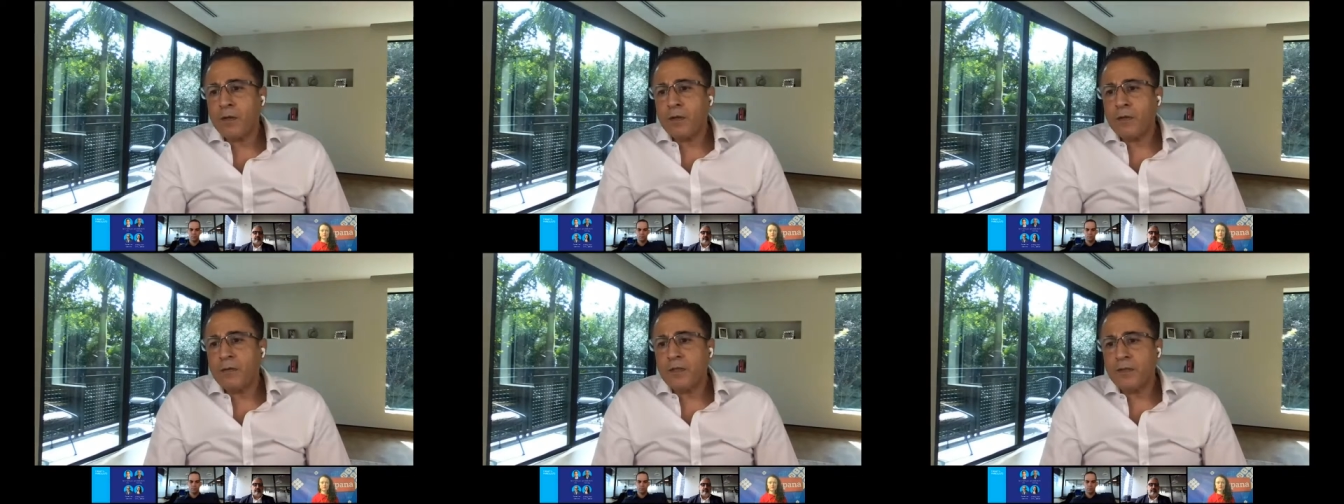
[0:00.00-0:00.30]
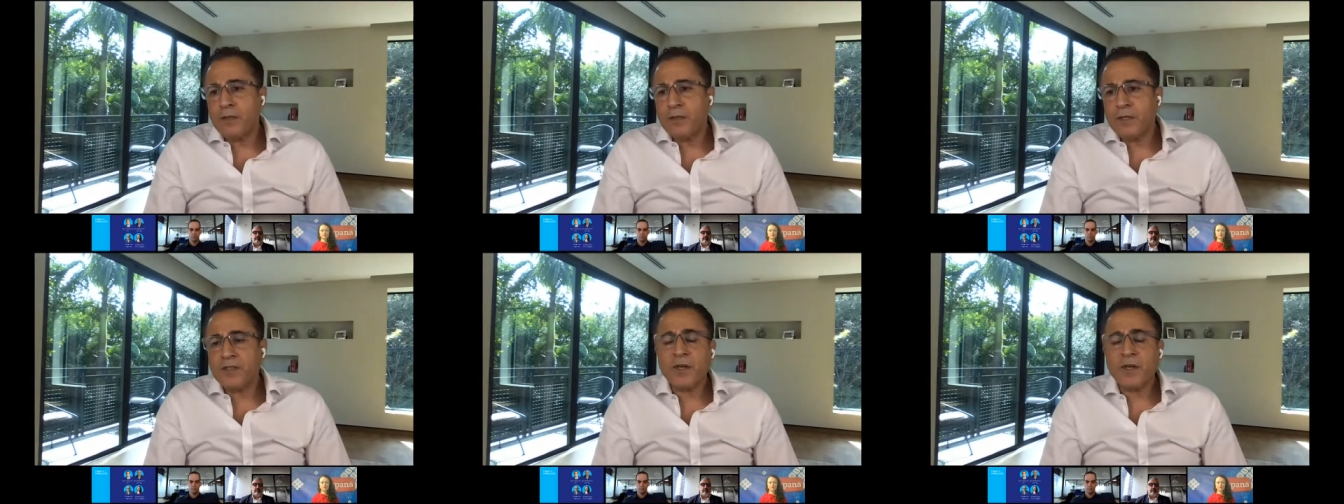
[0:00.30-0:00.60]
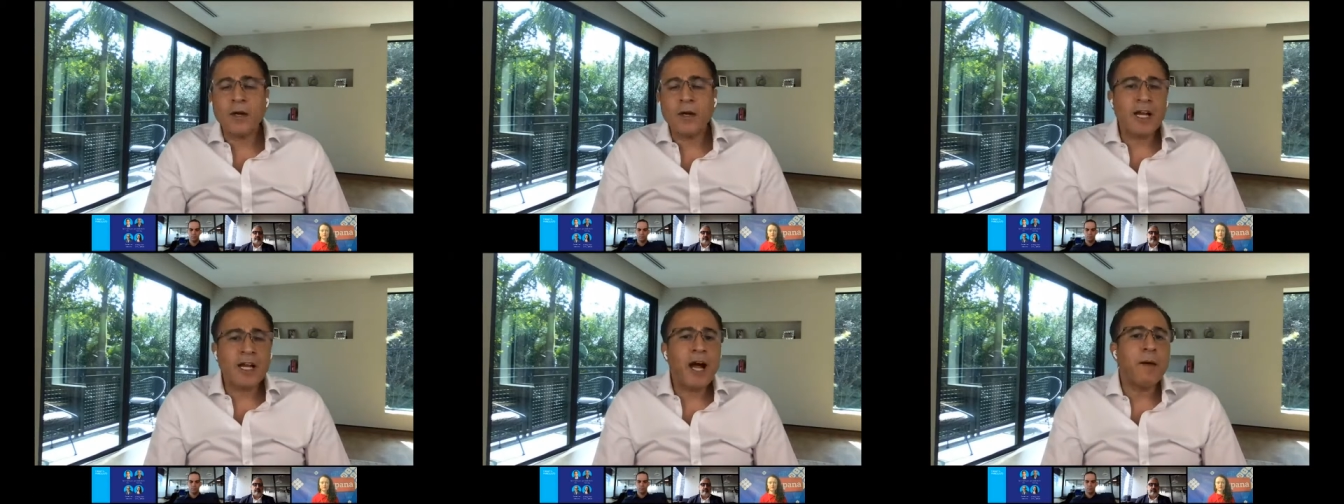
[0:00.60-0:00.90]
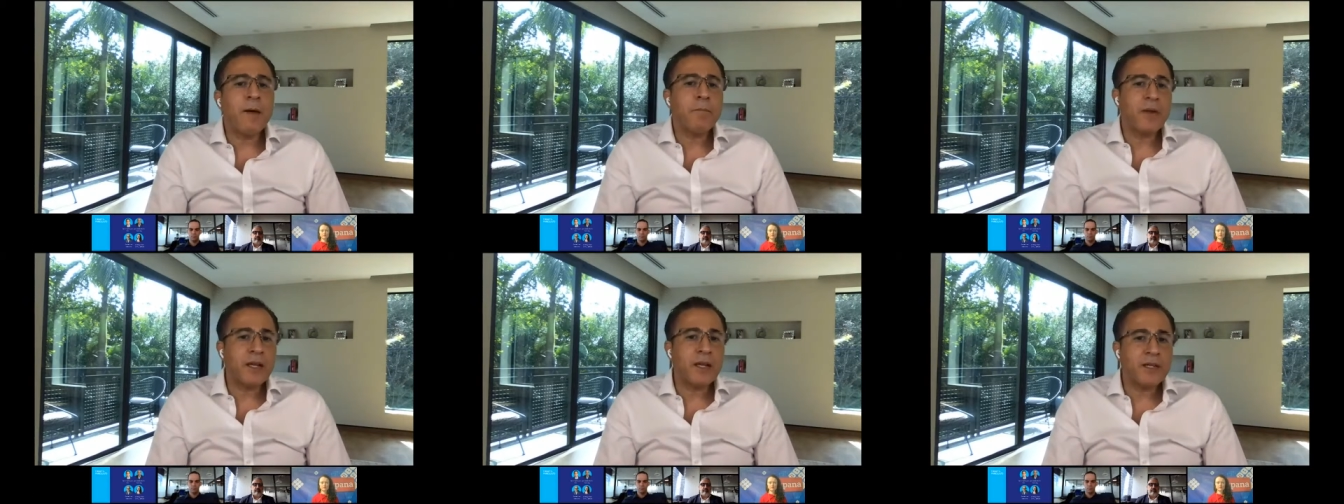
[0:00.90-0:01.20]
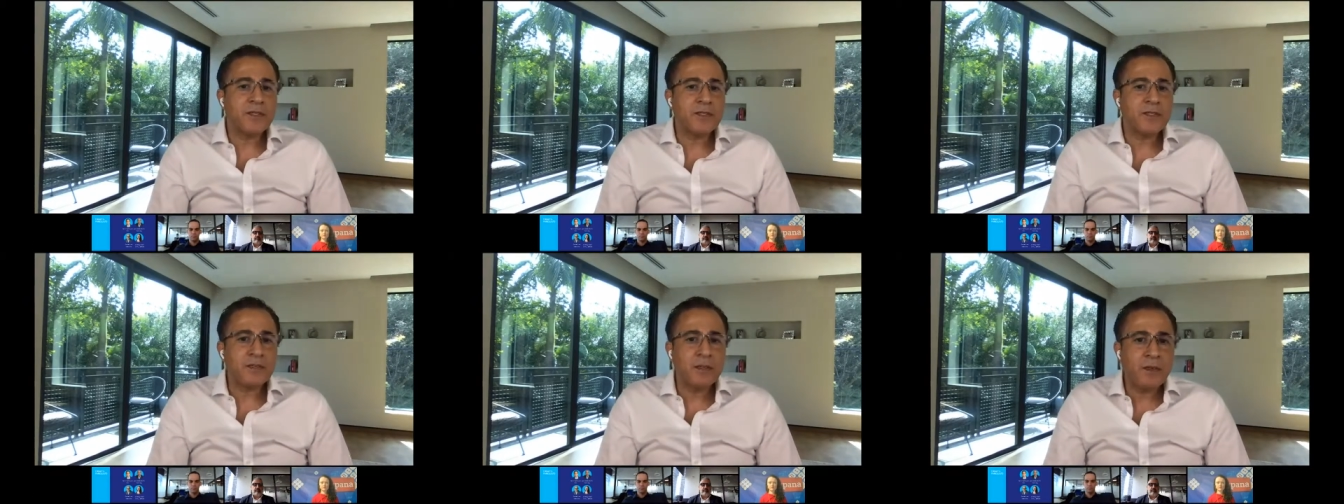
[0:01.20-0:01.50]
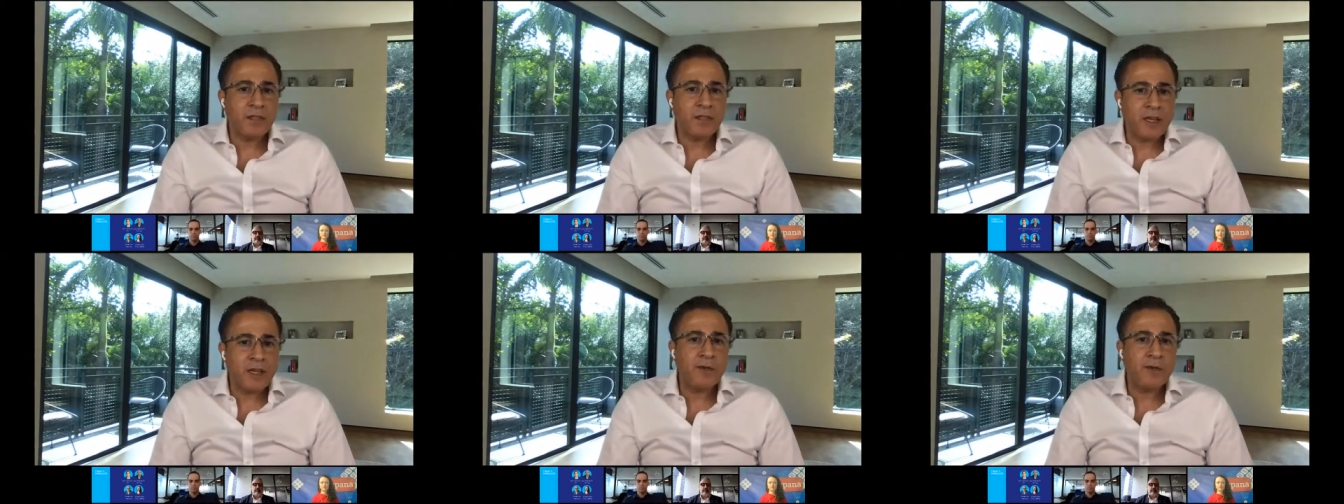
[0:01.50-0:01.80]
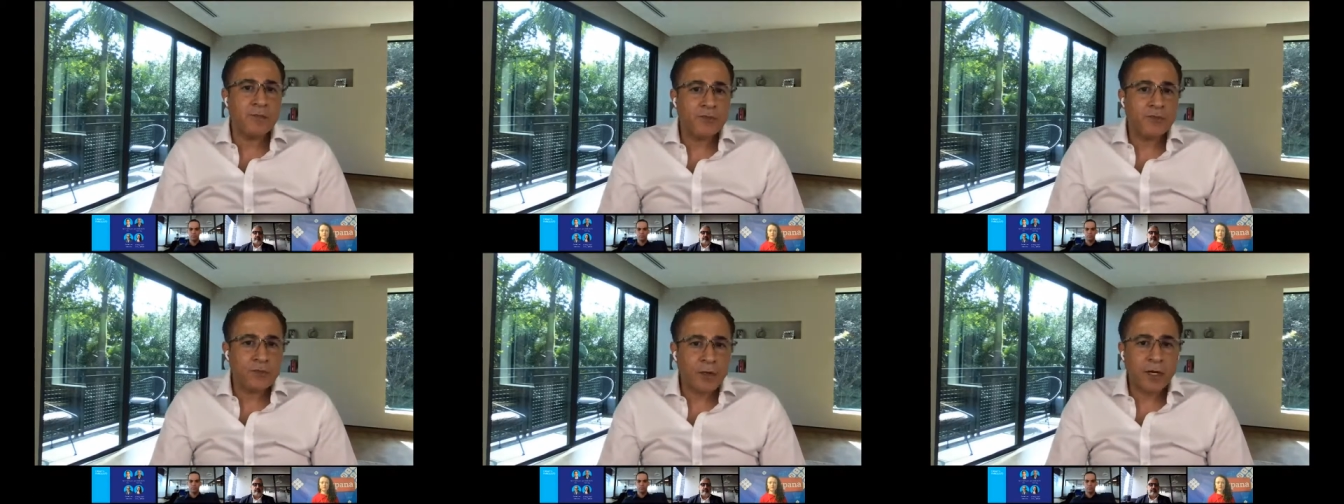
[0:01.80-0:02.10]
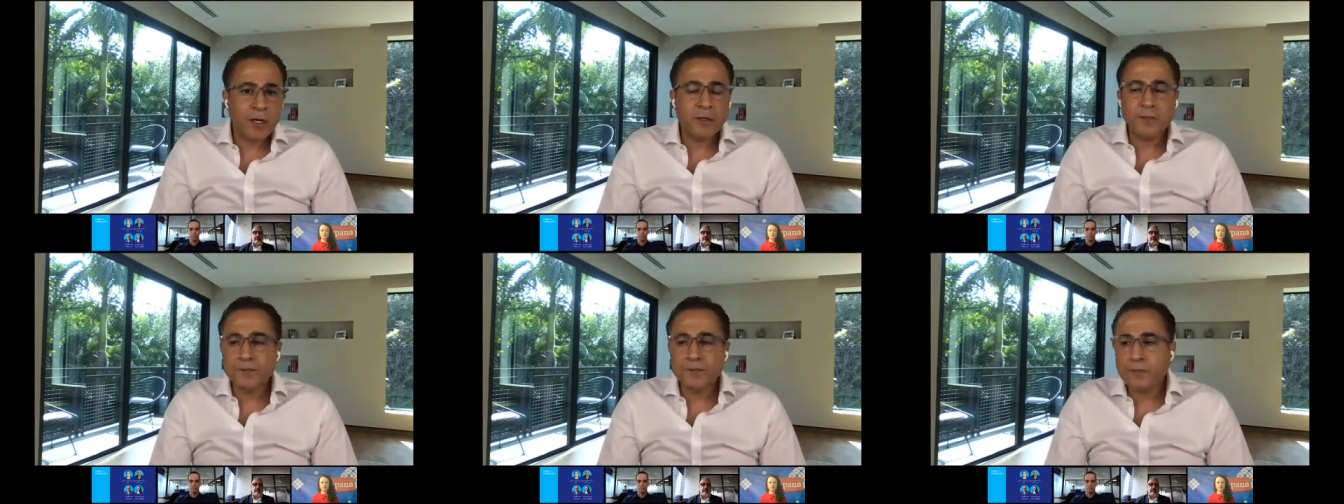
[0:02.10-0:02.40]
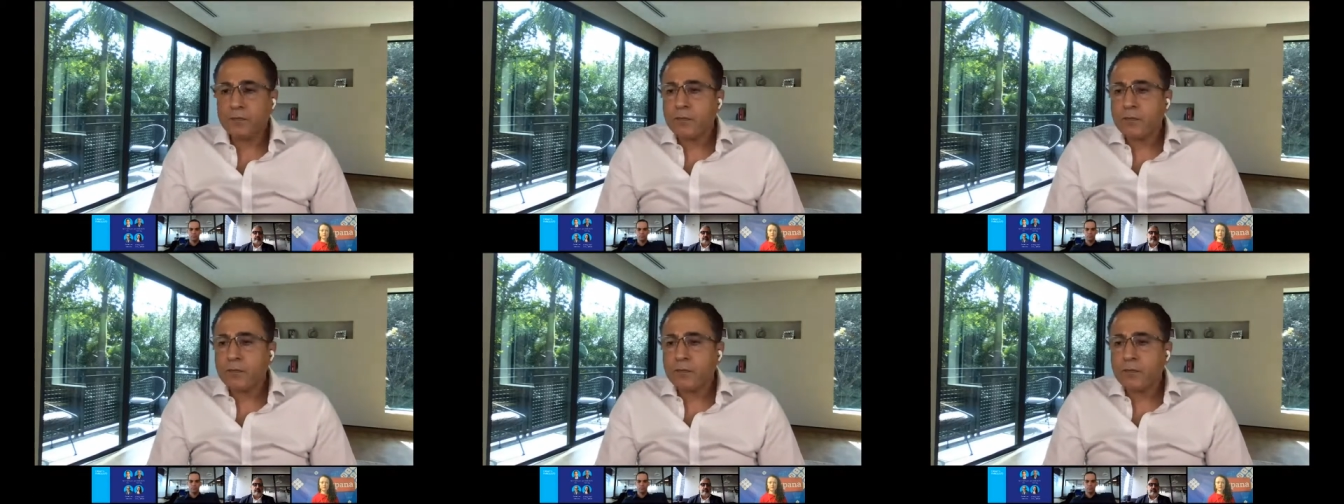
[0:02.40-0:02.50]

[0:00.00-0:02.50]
These are complex themes, right?